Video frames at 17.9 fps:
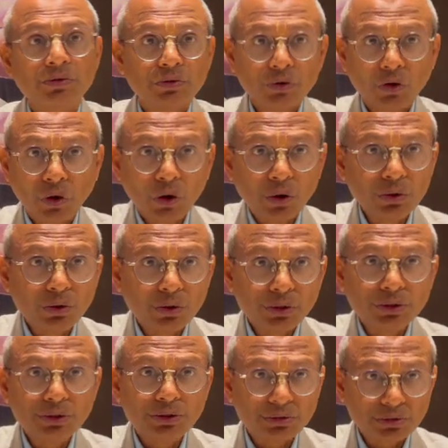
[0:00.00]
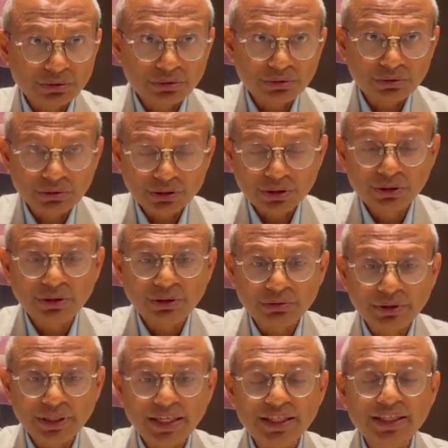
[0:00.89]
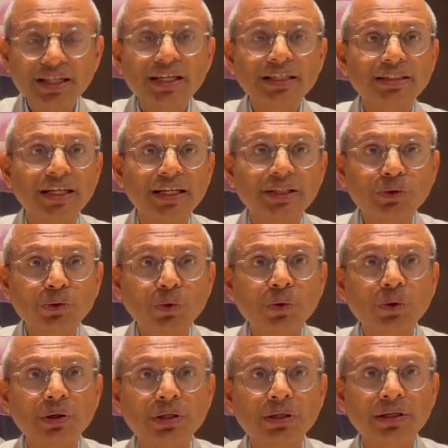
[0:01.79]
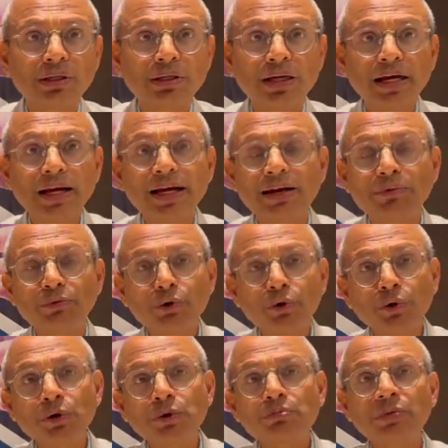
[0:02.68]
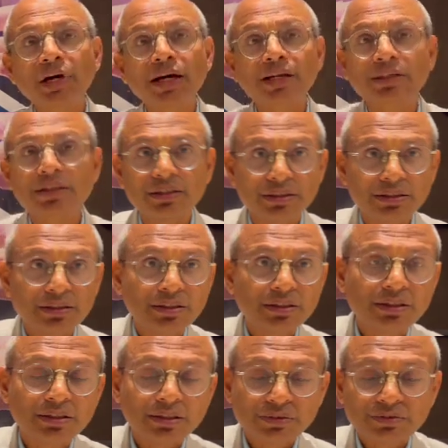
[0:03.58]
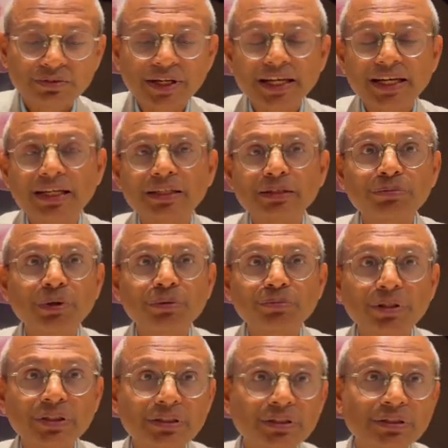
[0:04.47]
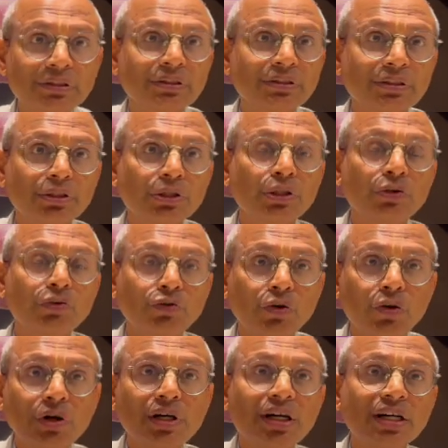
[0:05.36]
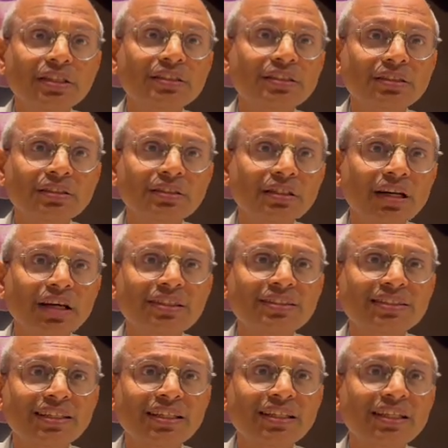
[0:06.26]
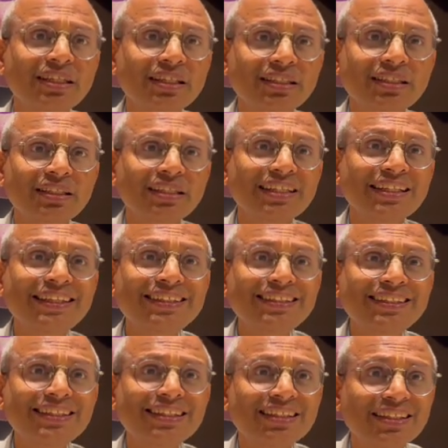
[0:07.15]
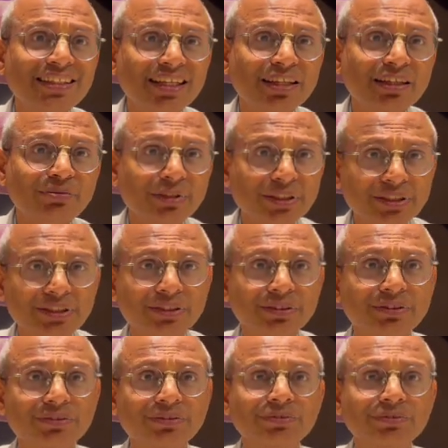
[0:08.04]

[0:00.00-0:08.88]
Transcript: all those, you know, areas I have told my faculty members, focus on generating Indian database.